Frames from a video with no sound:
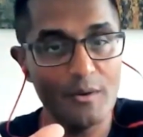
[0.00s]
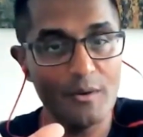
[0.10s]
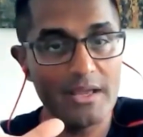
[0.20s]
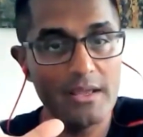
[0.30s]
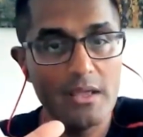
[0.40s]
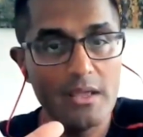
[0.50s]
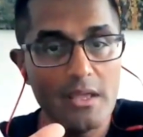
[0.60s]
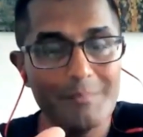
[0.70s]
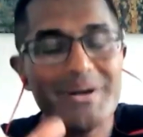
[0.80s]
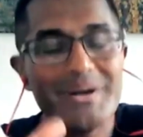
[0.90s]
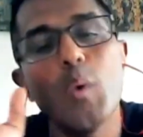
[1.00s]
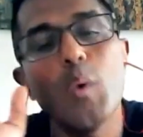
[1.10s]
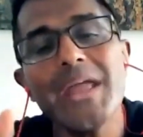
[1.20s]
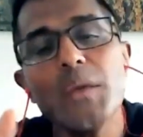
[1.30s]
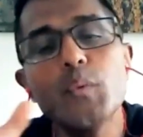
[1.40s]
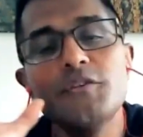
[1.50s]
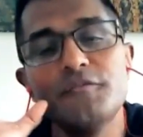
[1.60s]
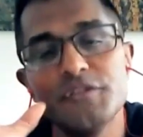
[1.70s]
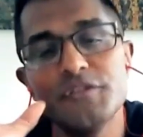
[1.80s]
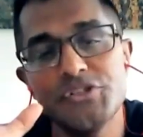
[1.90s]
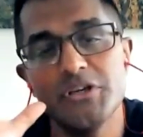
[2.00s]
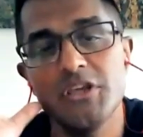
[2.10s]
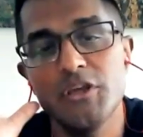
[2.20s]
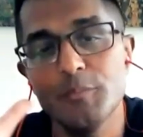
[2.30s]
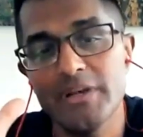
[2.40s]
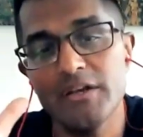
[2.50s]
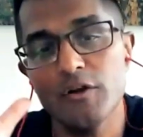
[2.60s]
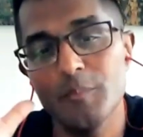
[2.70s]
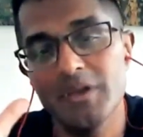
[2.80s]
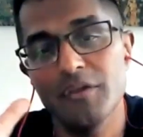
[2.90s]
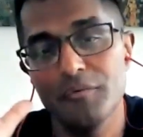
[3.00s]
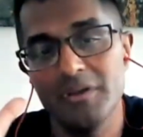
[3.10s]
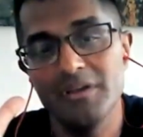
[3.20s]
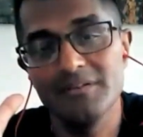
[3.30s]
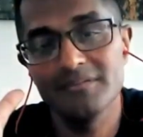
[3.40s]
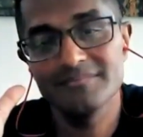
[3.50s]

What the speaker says: Okay, but why would fish accumulate omega-3?